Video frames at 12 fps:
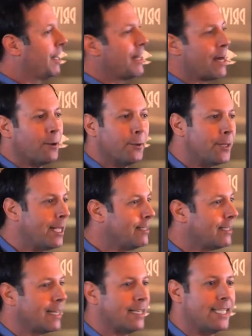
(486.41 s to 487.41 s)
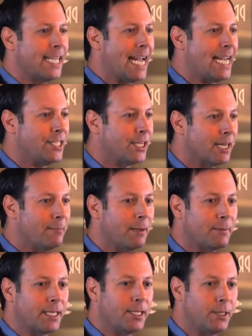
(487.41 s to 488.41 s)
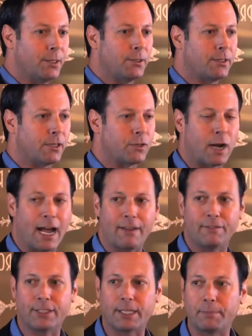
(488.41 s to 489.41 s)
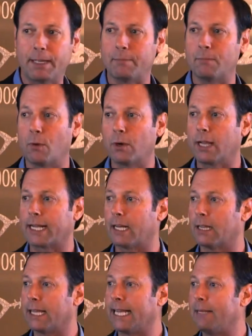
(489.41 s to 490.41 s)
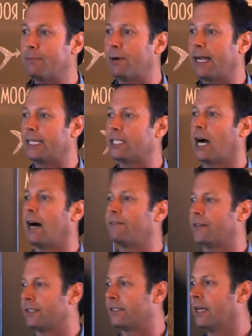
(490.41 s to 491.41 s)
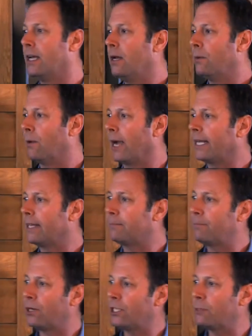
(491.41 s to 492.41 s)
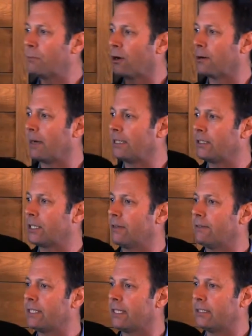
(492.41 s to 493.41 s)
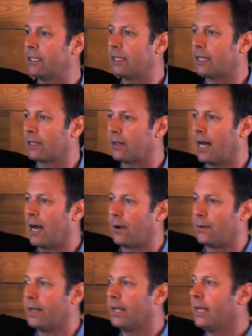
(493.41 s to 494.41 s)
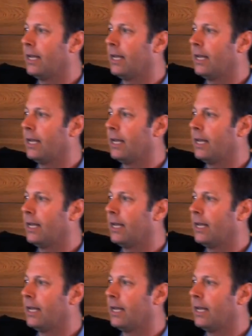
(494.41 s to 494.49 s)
That whole thing is going to change. You're going to be able to use and drive something more like a lean branch office where I can push more of my services into the cloud.